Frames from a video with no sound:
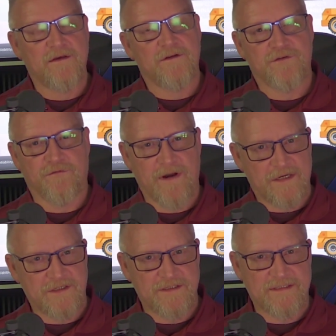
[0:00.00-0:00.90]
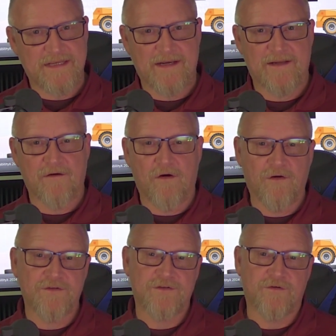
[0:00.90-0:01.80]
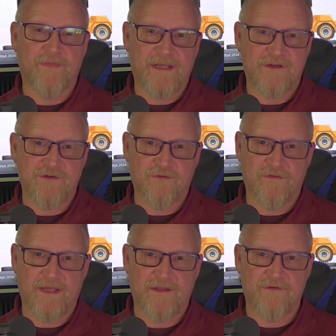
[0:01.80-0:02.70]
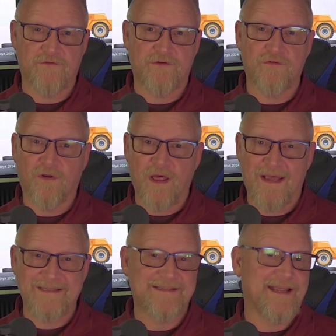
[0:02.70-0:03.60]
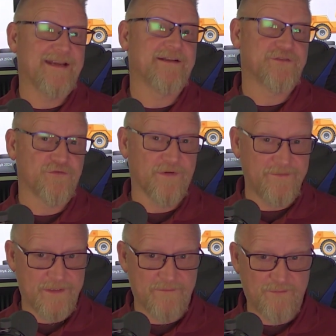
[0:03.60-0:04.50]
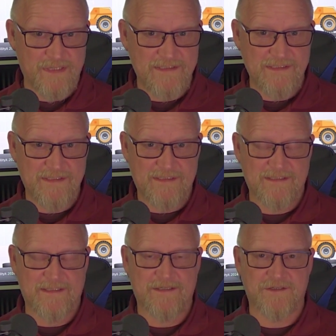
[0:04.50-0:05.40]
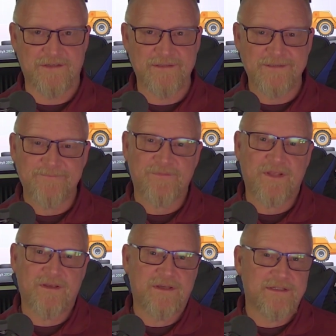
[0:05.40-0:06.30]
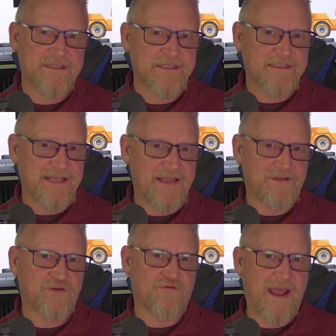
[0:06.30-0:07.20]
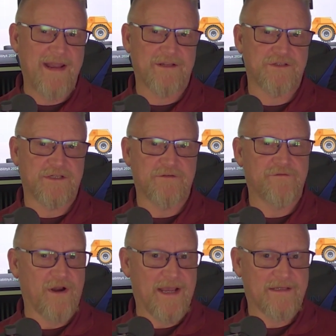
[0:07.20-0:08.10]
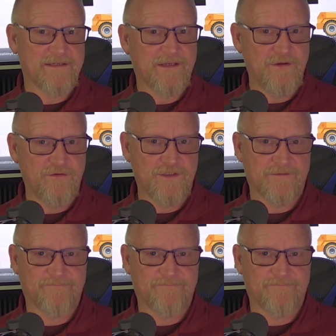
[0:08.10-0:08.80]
Direction setting also makes sure that you utilize data-driven business decisions to set strategy for execution.